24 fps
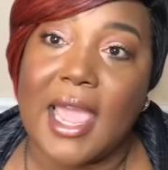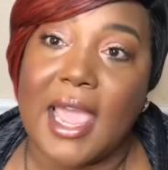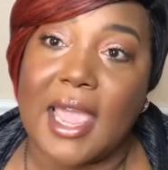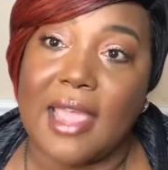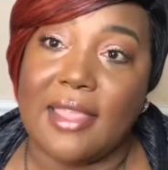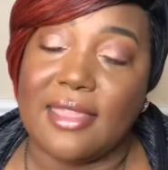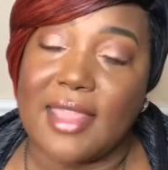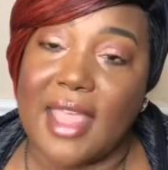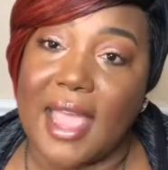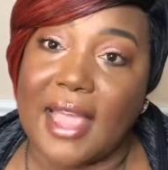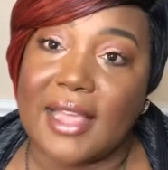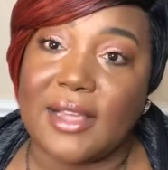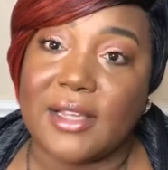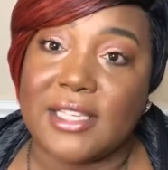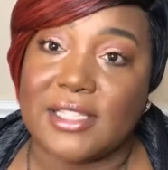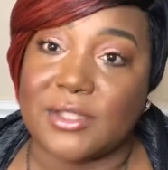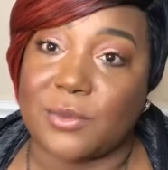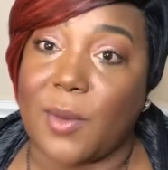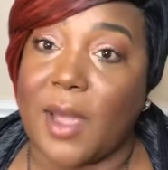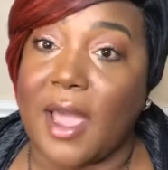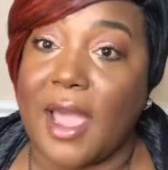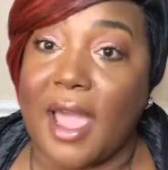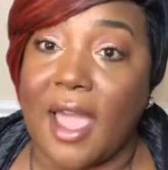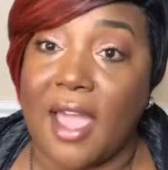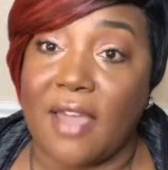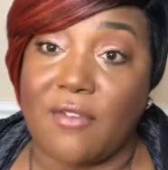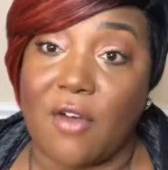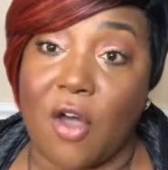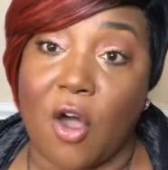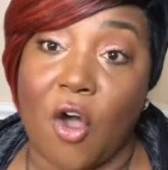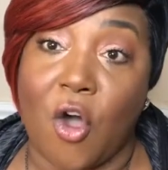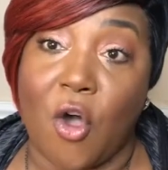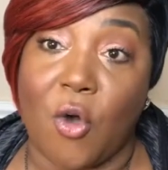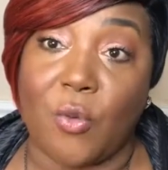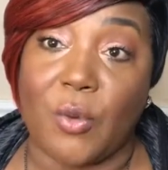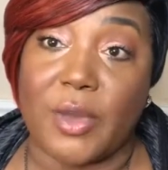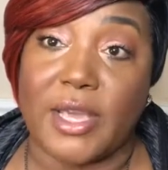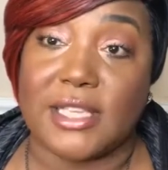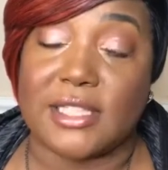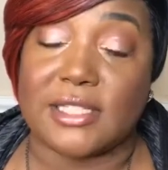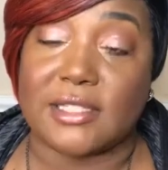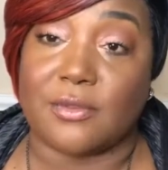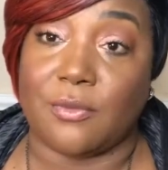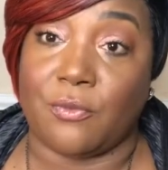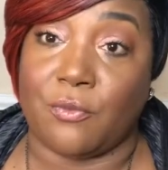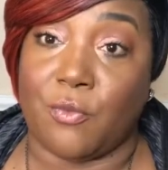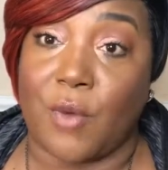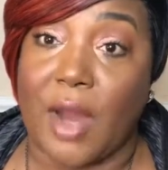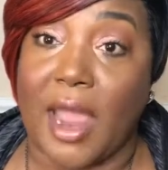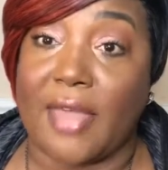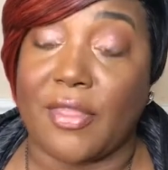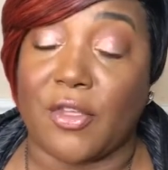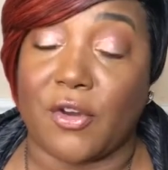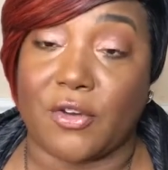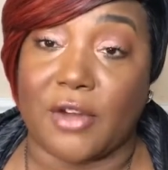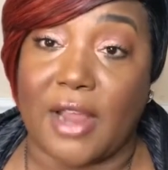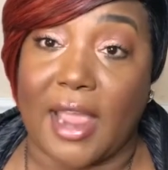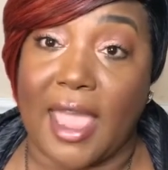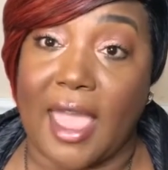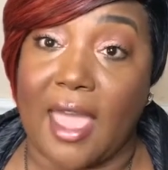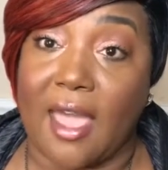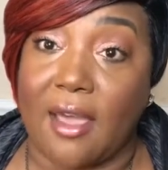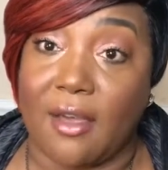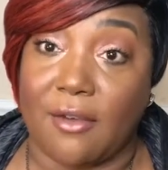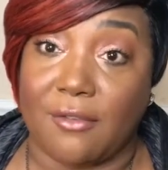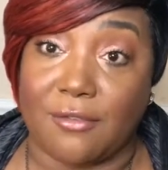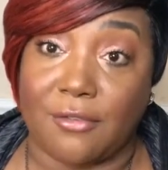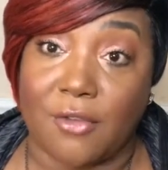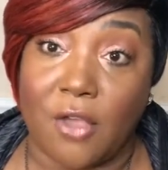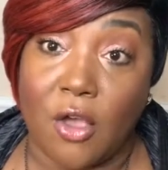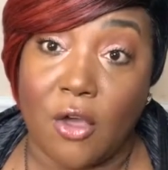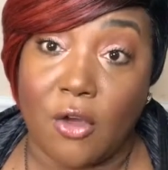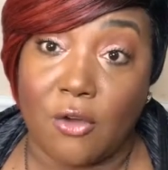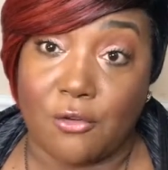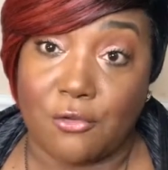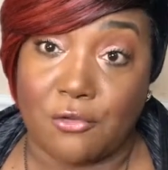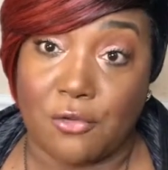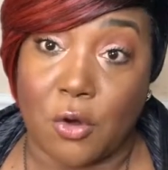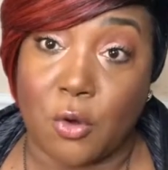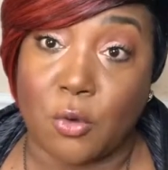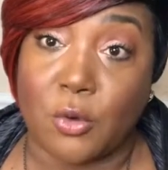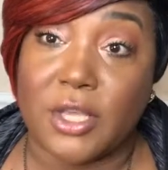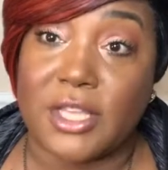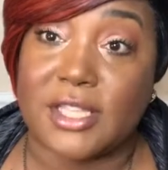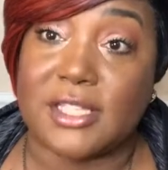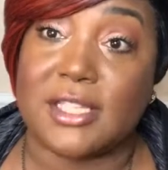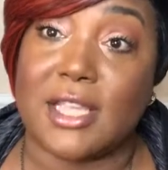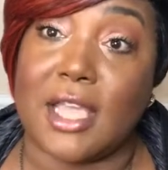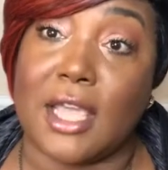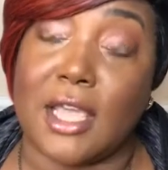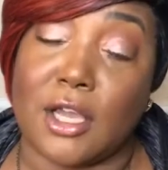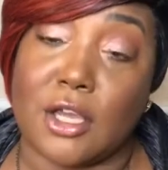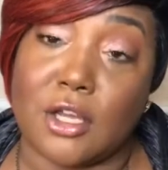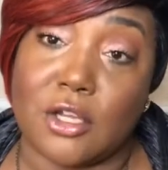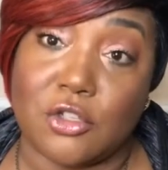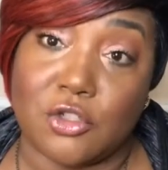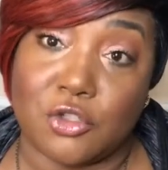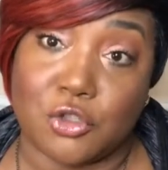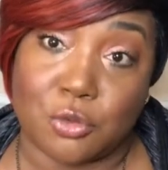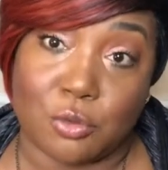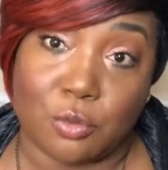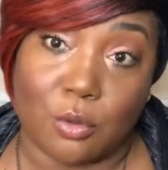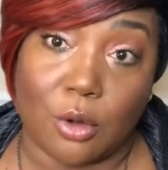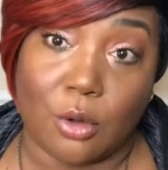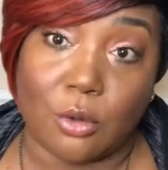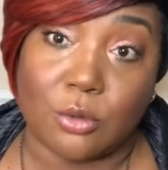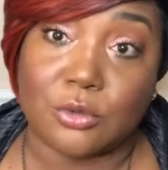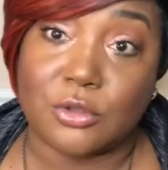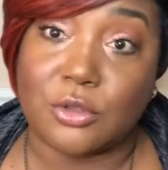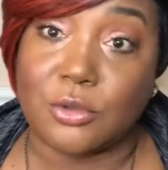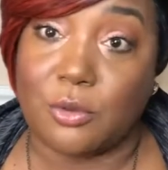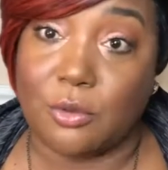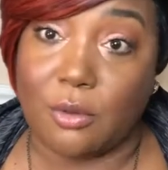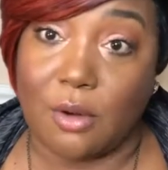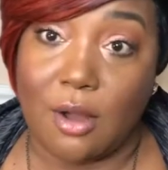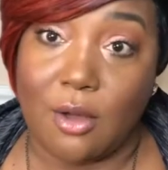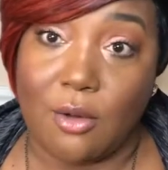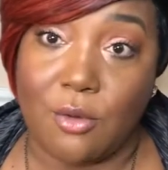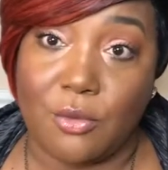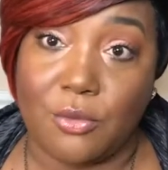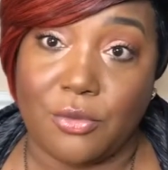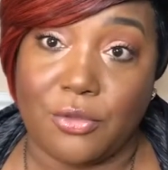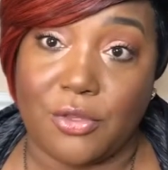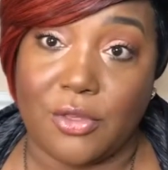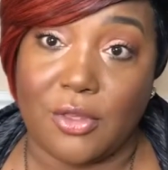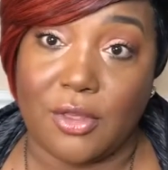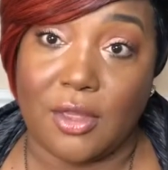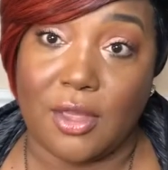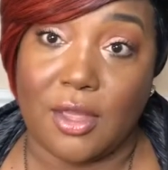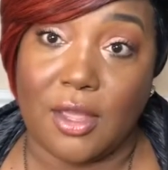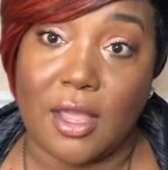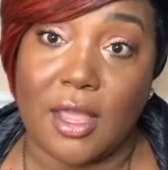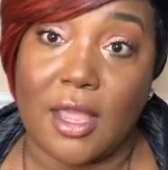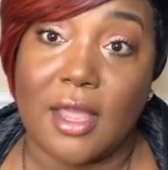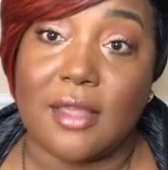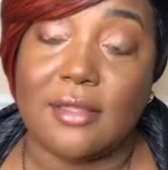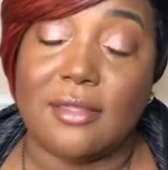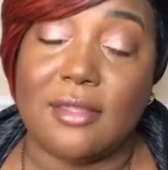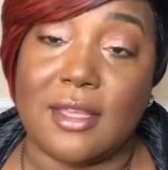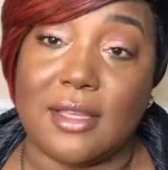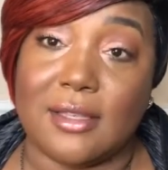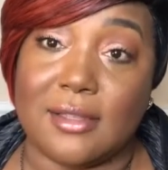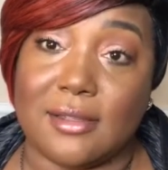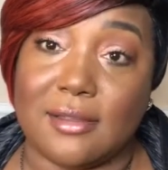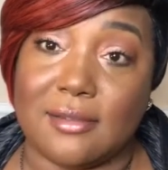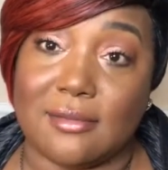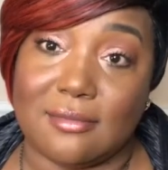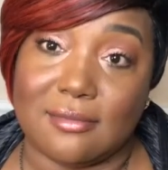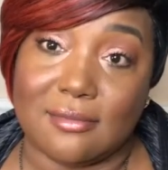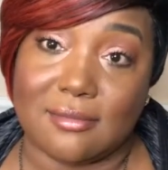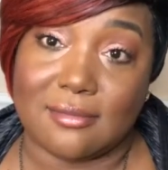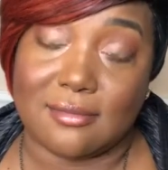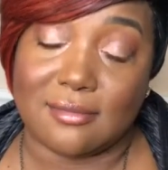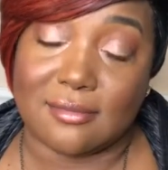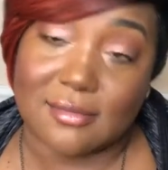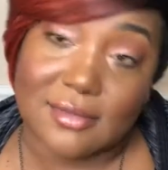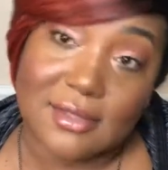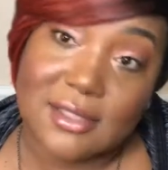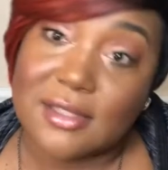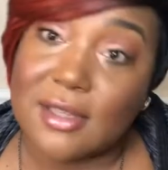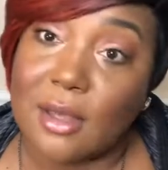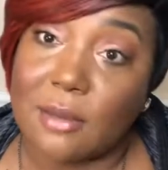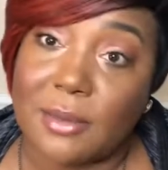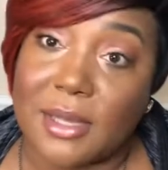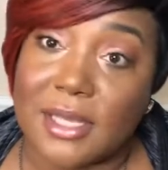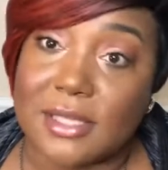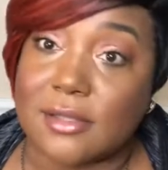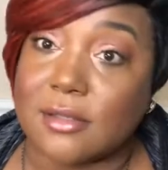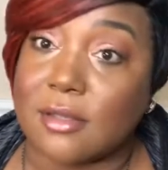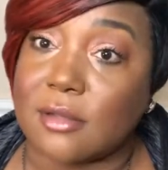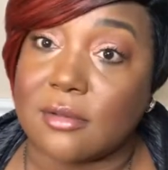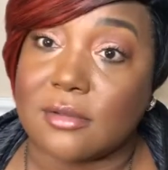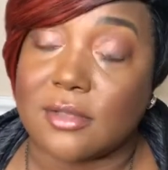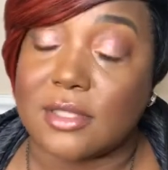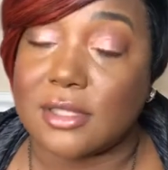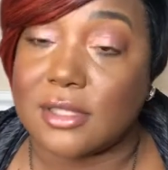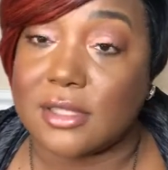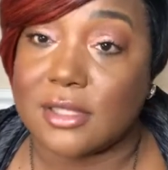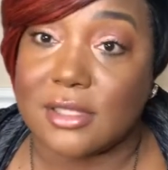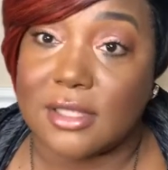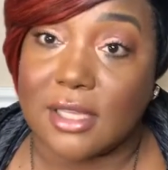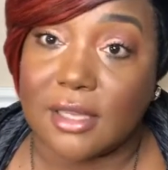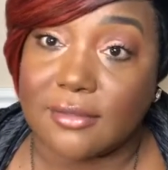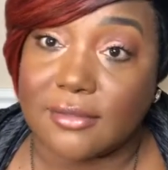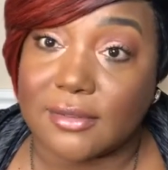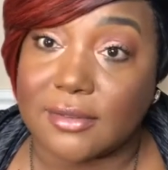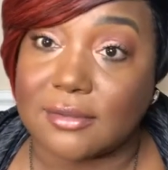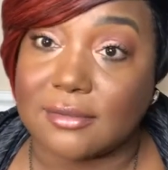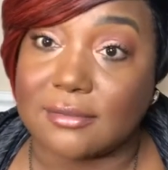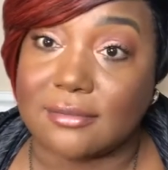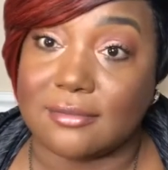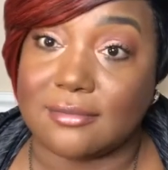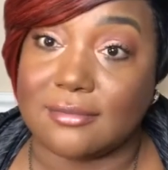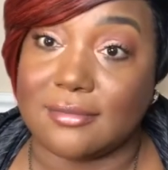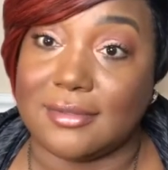And that is why I've always rather have focused and controlled growth than sell my soul to the devil.